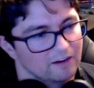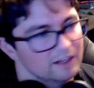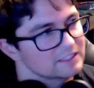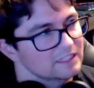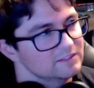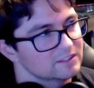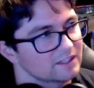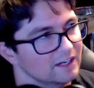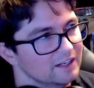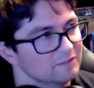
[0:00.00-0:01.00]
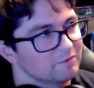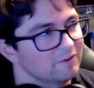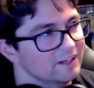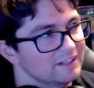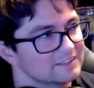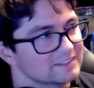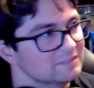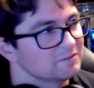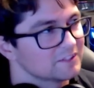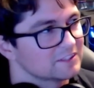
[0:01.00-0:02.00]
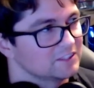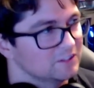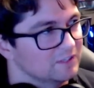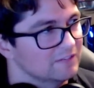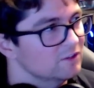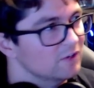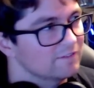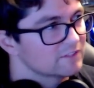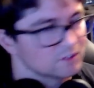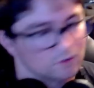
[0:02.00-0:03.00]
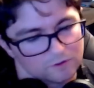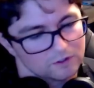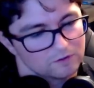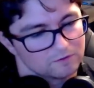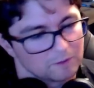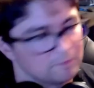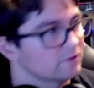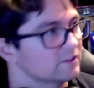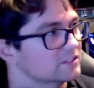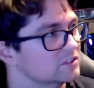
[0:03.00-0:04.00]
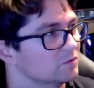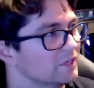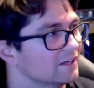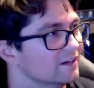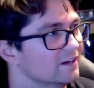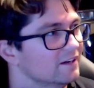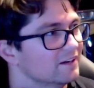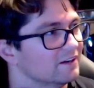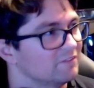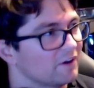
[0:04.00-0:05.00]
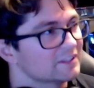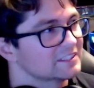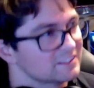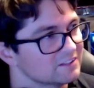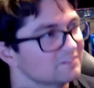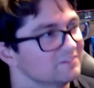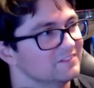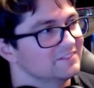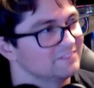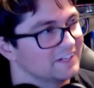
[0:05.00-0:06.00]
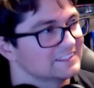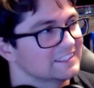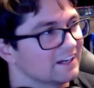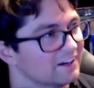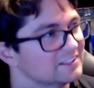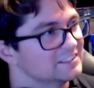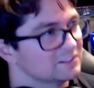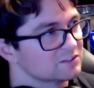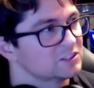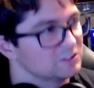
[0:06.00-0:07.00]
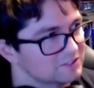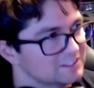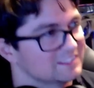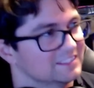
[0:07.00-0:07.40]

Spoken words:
a lot of times you're kind of playing similar too. Even though you have this whole new ability suite, you know, Pharah still flies in the air, still shoots.